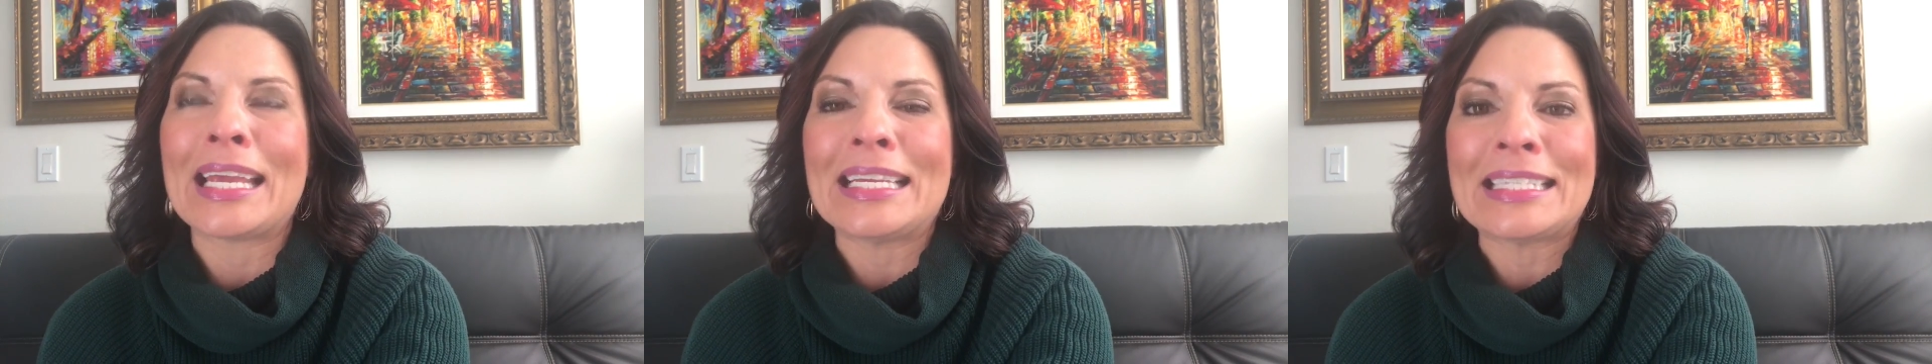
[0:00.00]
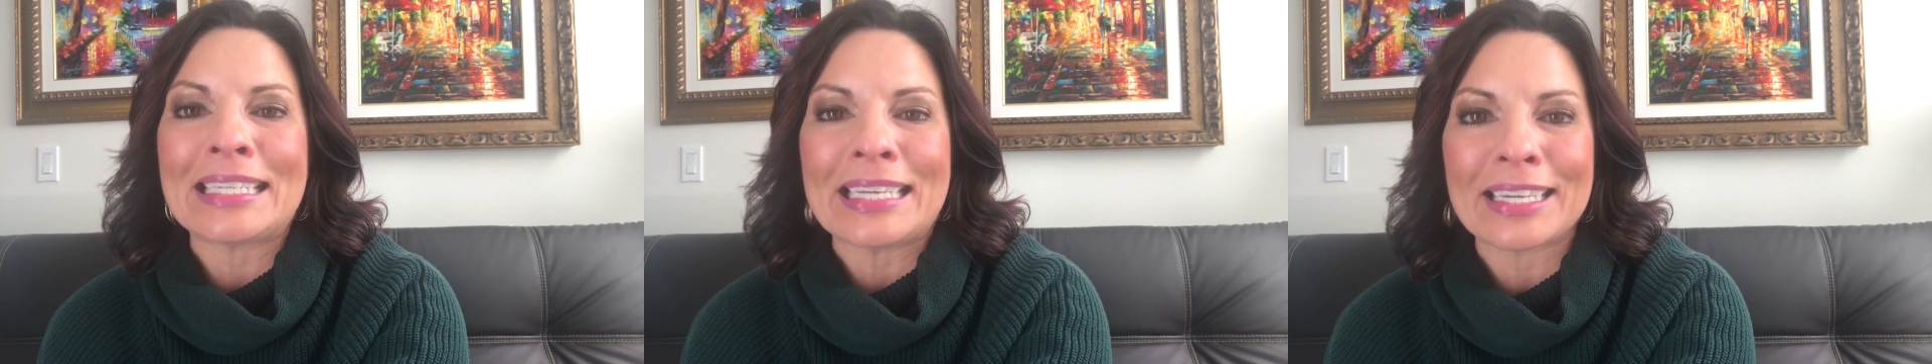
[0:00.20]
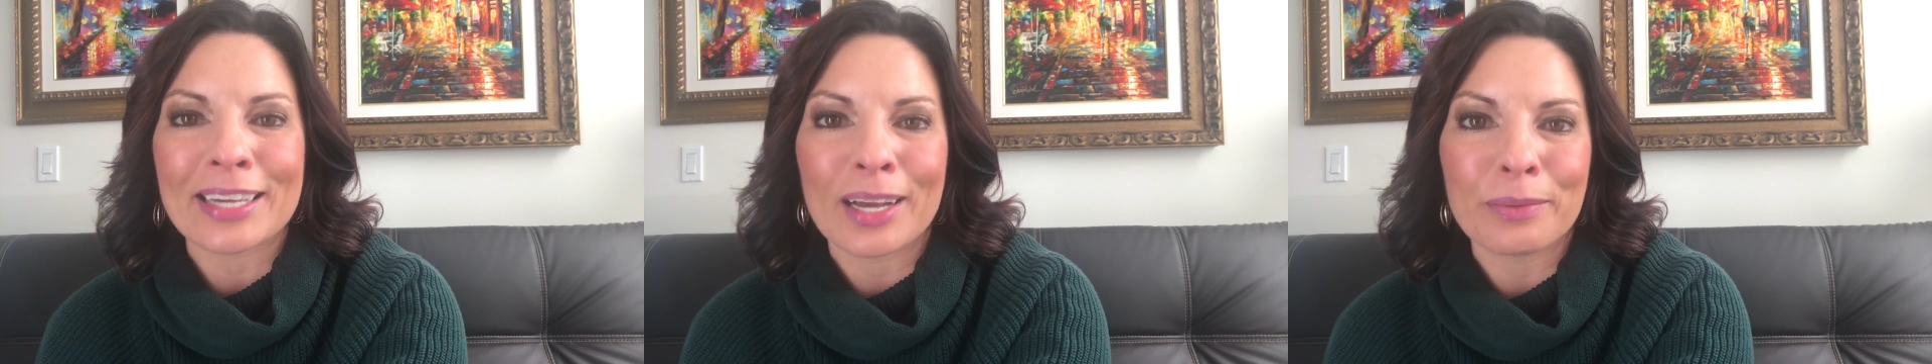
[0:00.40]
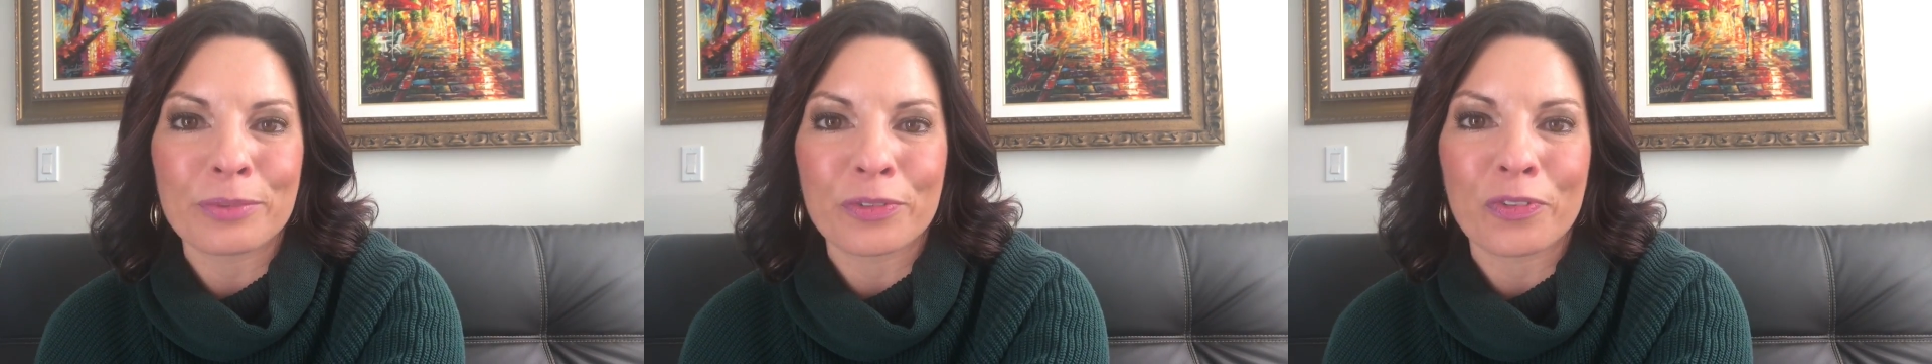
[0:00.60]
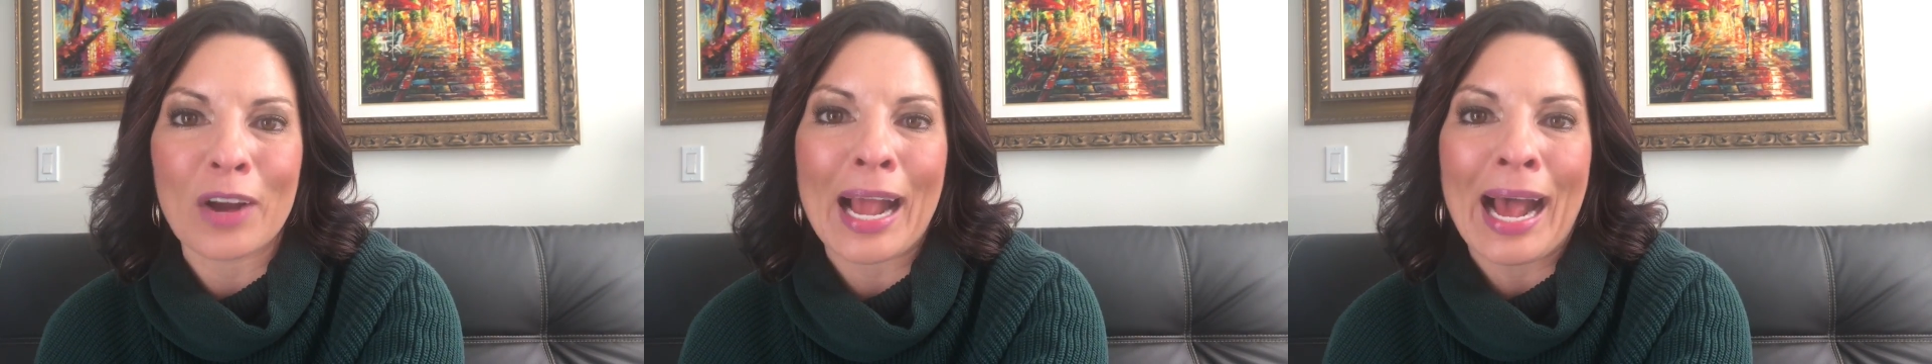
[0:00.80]
easy it
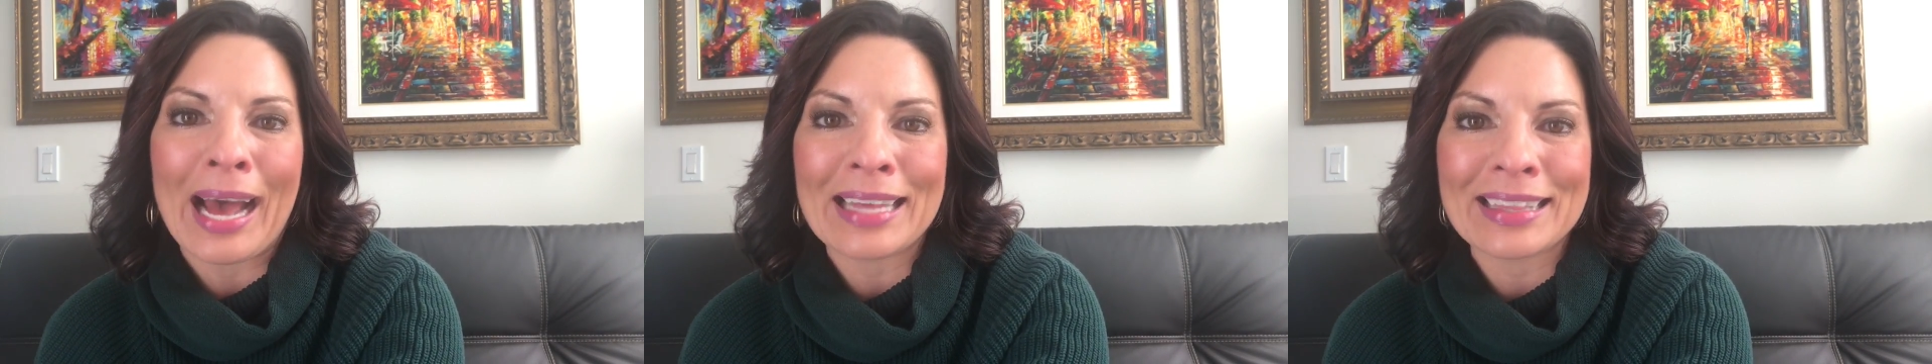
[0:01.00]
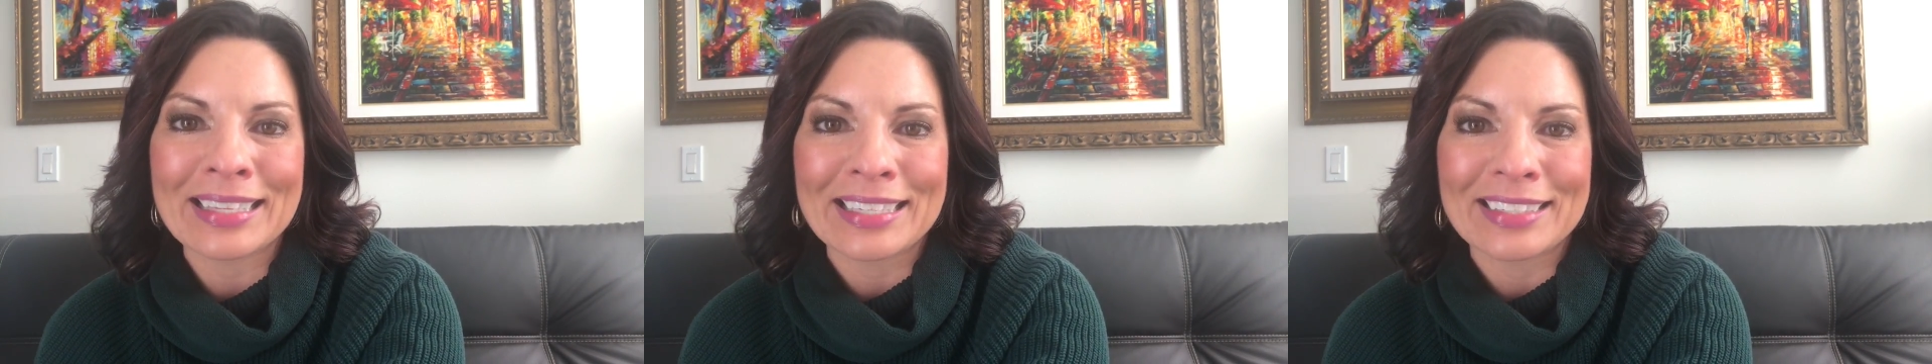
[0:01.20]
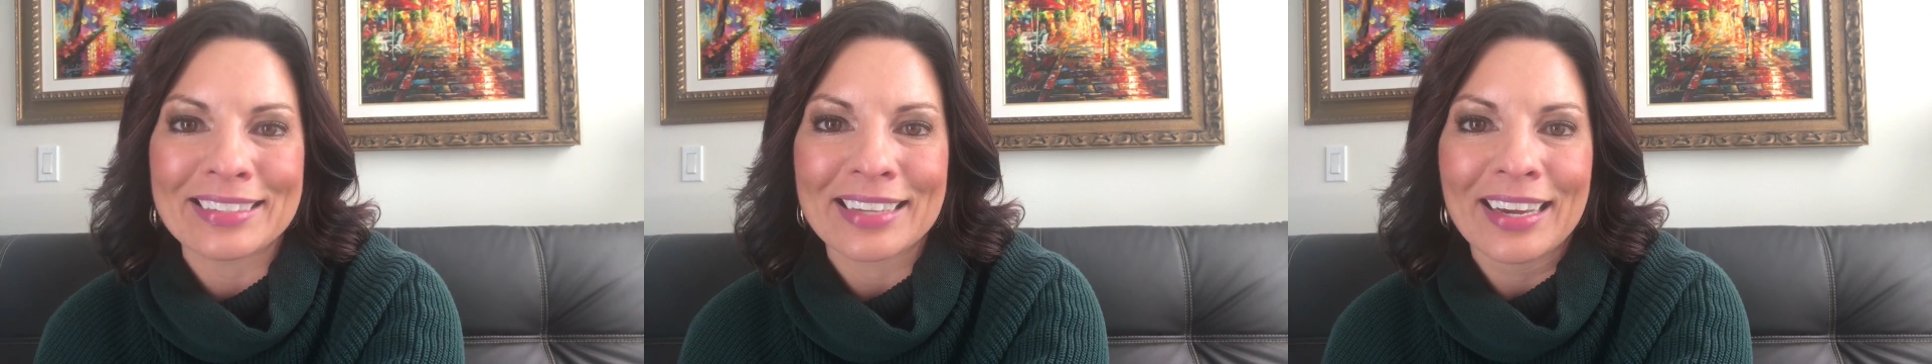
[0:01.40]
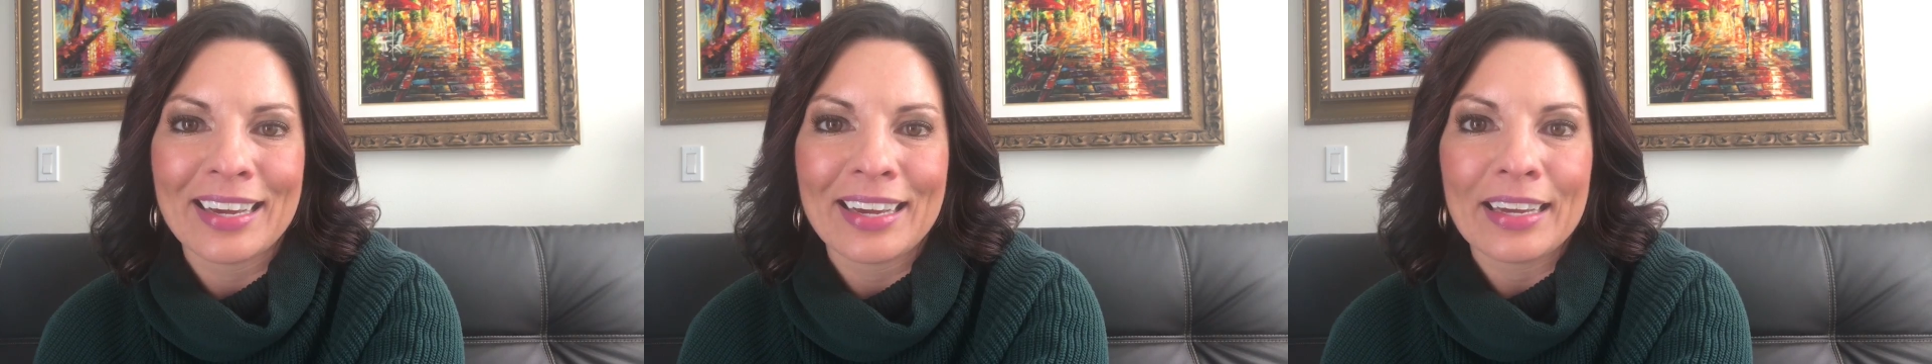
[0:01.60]
comes for athletes.